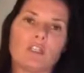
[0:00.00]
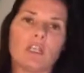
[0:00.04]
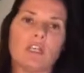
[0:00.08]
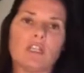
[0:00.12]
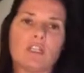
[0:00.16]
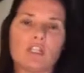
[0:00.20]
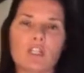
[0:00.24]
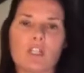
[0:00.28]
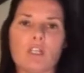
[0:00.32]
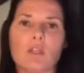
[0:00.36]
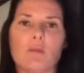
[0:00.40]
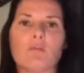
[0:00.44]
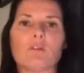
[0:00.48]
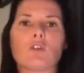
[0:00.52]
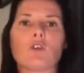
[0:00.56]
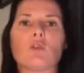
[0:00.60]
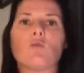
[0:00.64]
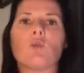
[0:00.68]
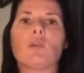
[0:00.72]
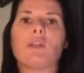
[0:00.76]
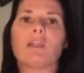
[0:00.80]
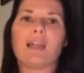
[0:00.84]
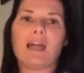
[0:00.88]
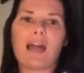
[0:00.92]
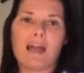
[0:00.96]
teaching them to
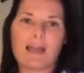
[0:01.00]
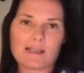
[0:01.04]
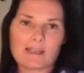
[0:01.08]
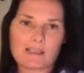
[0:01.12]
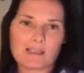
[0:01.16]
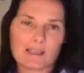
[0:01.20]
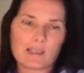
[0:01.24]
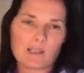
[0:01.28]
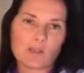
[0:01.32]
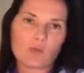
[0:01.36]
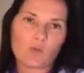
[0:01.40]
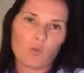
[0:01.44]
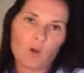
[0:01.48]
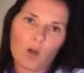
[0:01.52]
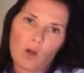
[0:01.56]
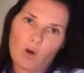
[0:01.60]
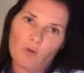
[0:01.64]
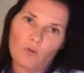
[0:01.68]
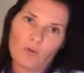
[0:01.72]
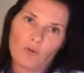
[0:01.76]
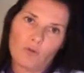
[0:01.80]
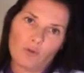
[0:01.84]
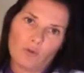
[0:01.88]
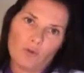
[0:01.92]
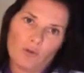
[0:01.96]
relax as
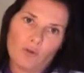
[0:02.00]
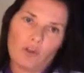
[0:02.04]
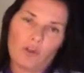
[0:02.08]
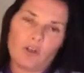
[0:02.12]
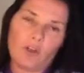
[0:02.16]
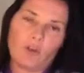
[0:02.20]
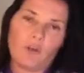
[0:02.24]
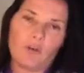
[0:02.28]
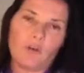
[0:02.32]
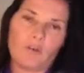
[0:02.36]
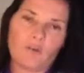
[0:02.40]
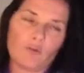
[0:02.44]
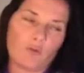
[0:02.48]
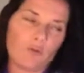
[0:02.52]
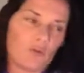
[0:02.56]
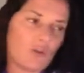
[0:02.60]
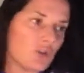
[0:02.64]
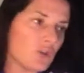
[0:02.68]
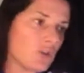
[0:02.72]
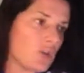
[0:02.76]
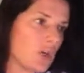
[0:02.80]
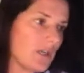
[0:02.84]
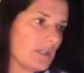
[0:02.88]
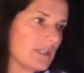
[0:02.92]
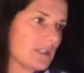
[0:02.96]
well through the through the
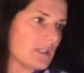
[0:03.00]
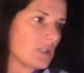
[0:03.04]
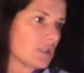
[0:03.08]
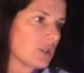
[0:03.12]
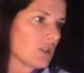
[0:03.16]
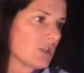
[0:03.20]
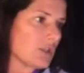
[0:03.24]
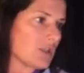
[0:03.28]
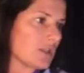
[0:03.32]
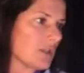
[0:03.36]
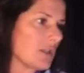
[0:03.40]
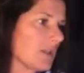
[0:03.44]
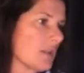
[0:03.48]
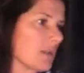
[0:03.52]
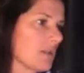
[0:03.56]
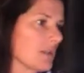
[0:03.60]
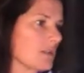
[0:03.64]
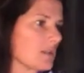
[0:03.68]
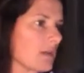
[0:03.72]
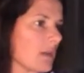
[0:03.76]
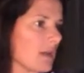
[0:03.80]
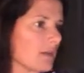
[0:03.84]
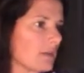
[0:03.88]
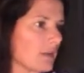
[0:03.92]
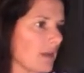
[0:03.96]
transitions and
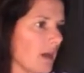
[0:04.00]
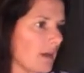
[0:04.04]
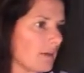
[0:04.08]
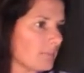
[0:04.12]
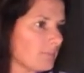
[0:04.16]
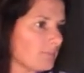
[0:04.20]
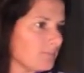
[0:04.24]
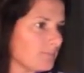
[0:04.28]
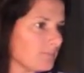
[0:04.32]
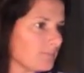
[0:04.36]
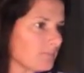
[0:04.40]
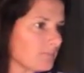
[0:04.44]
things like that